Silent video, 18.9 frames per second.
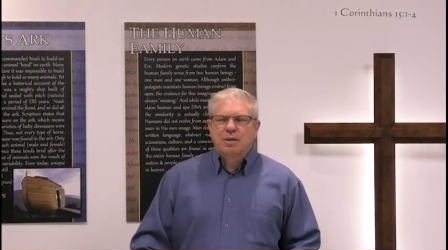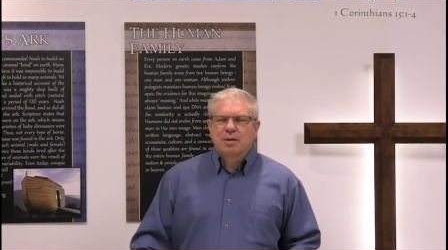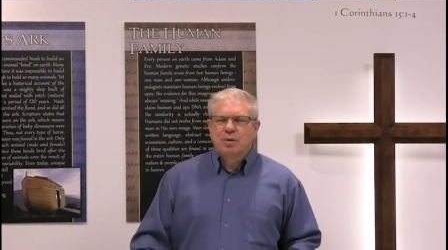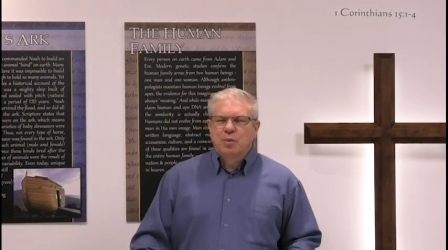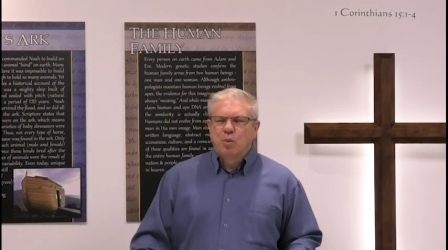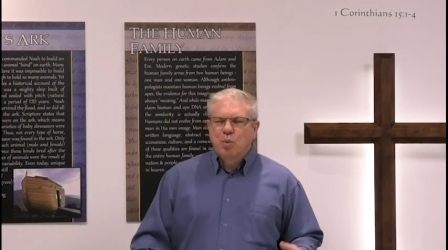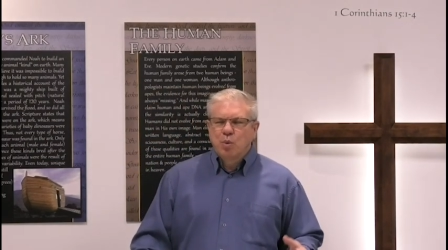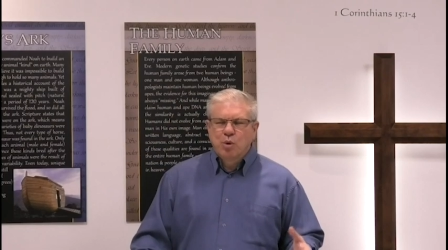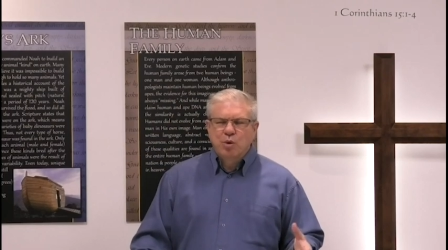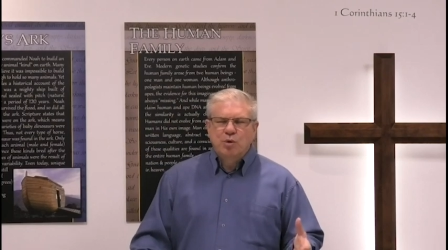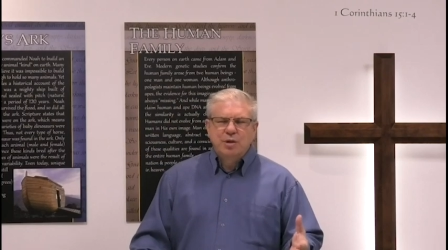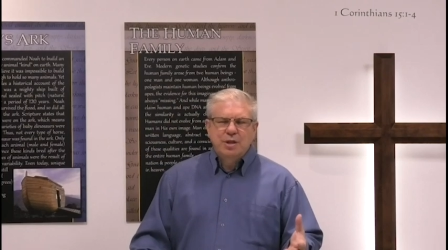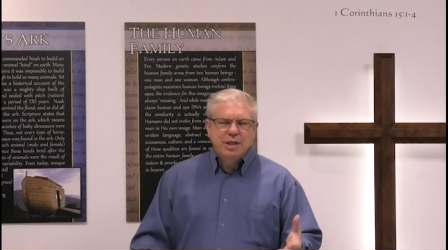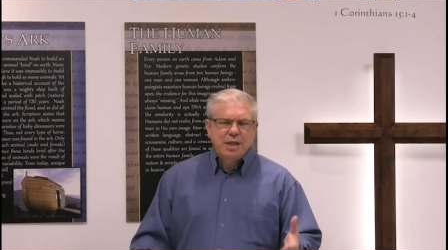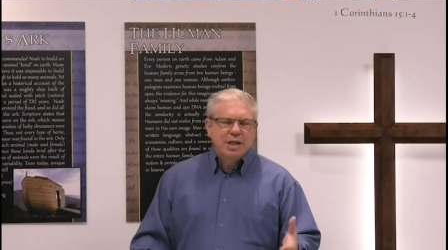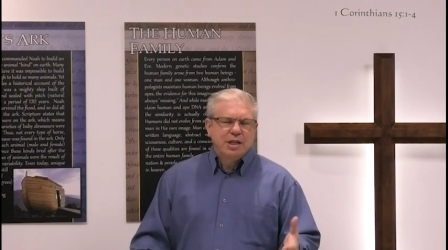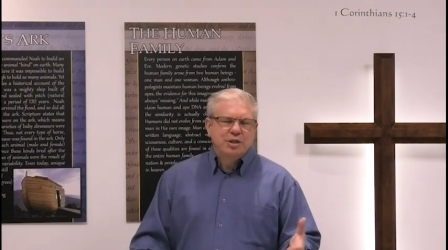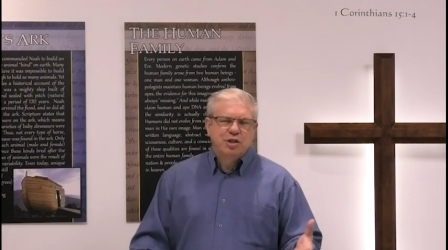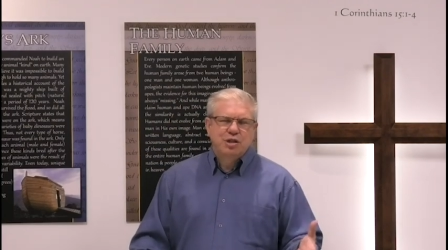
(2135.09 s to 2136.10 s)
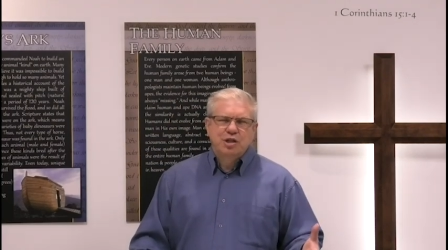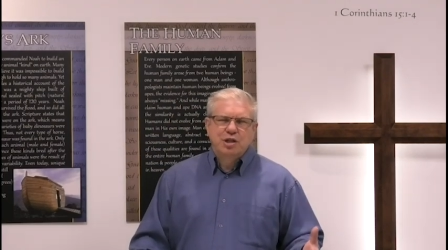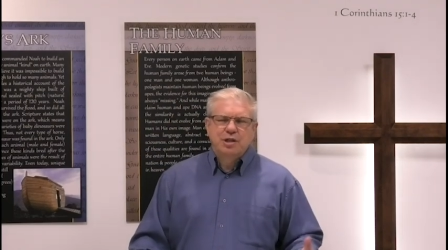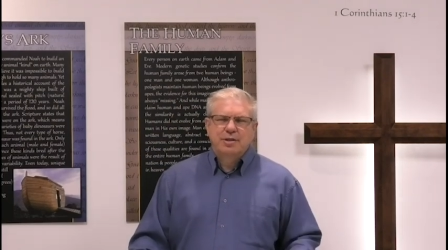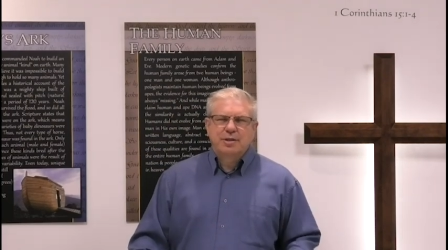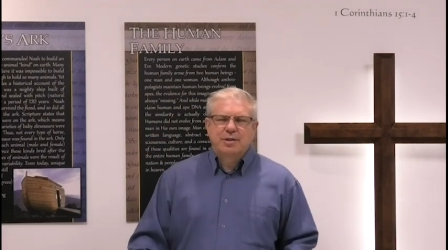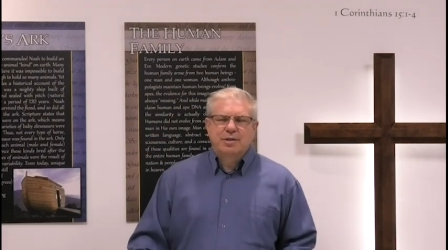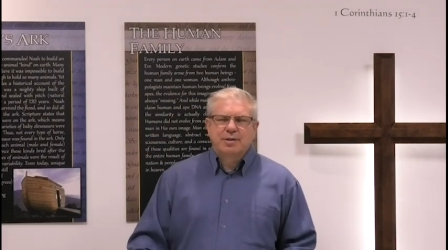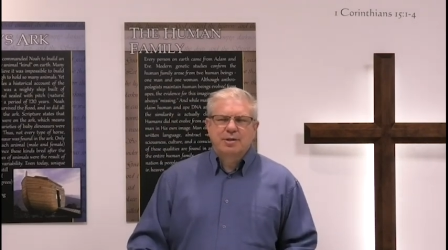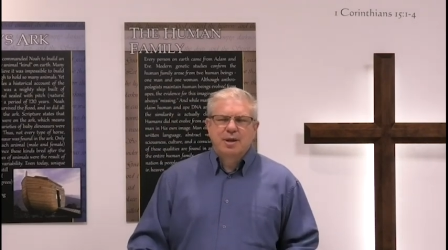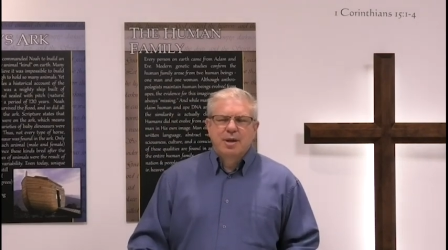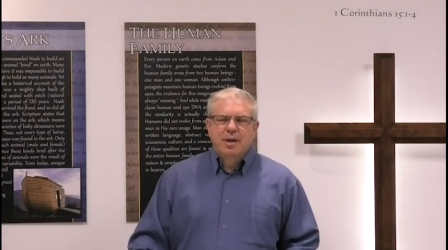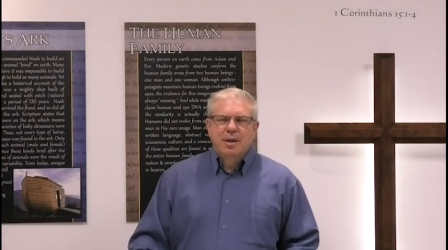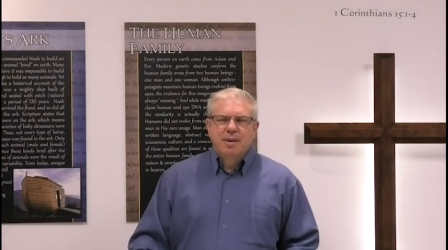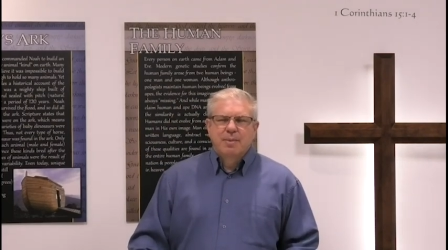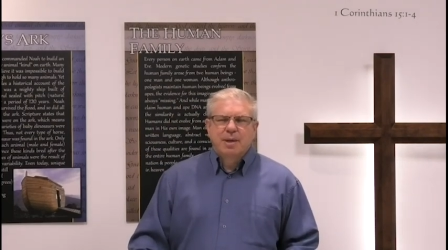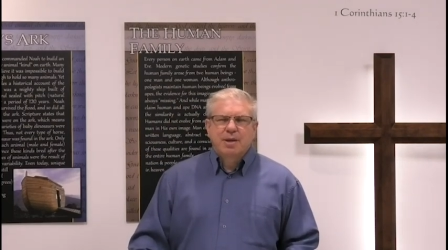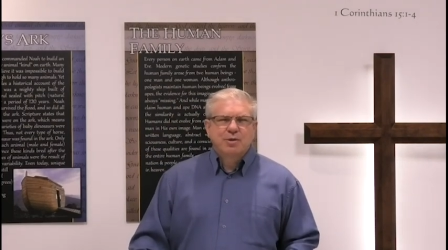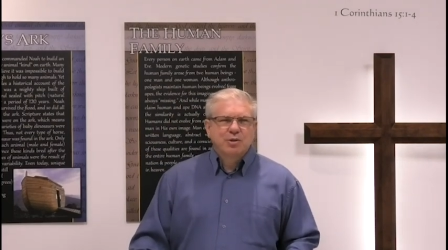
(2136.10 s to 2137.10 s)
the world needs Jesus
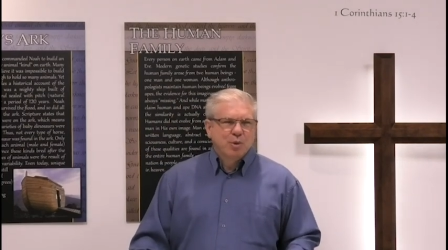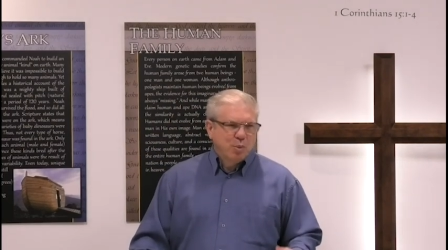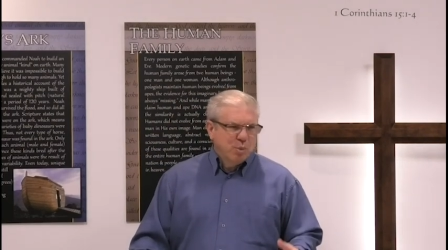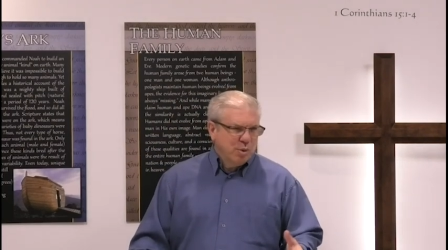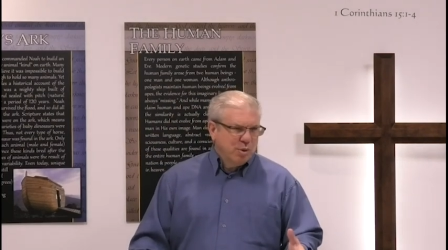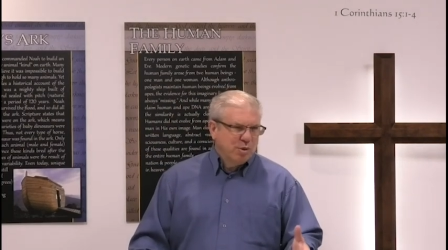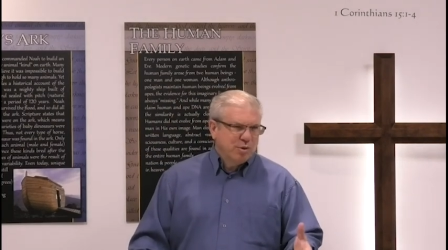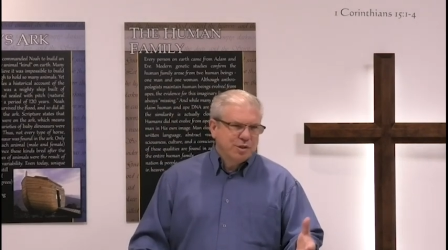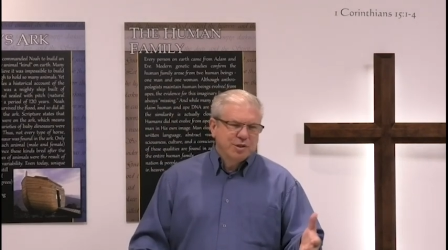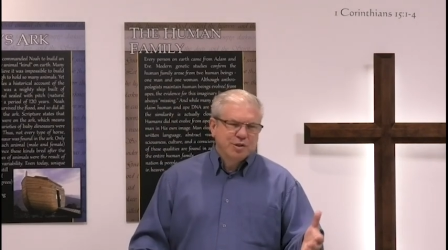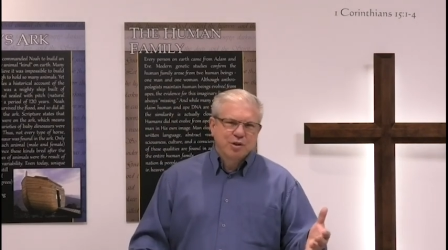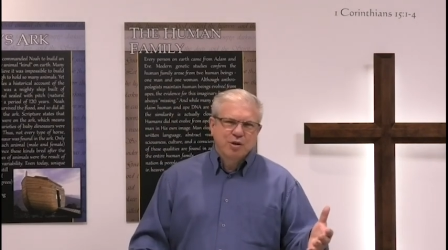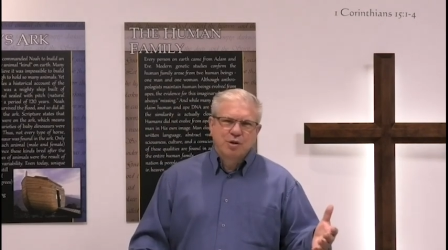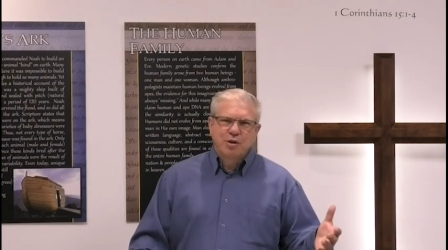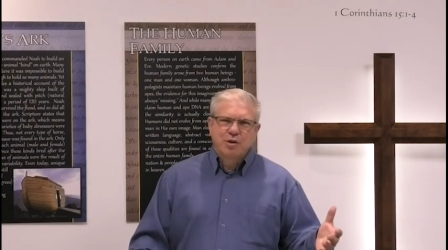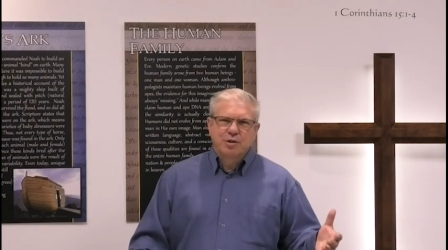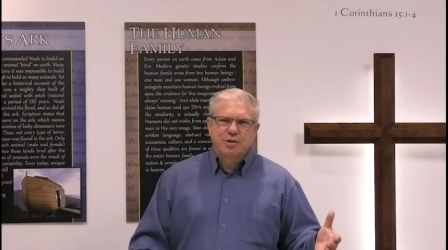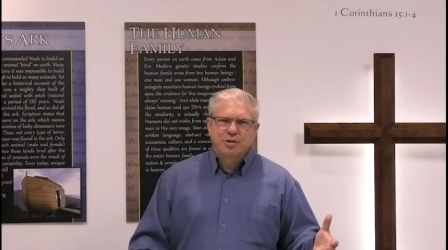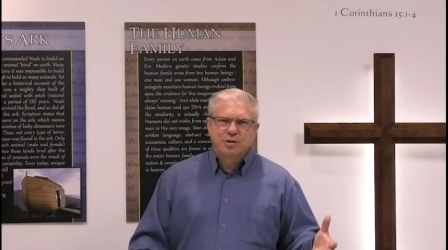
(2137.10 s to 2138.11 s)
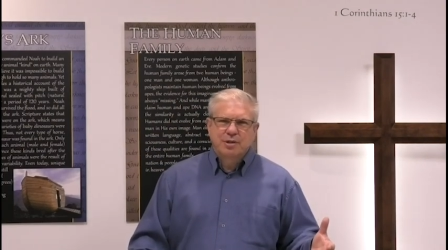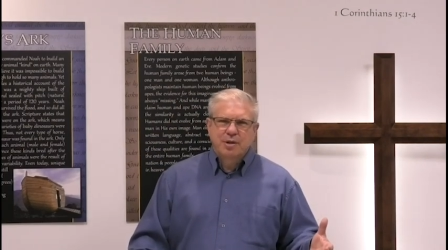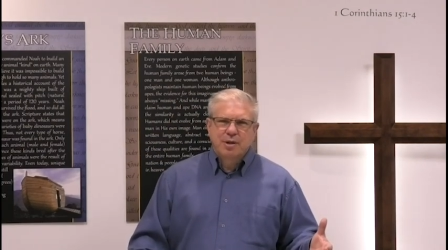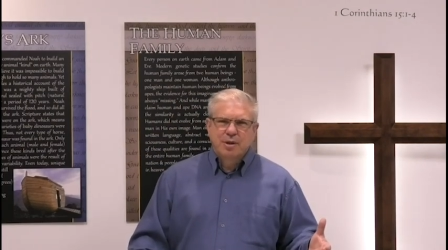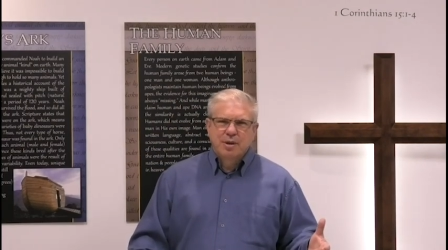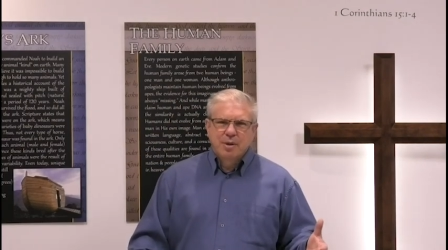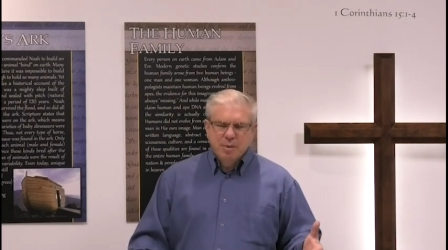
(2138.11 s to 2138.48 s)
because the world is cursed.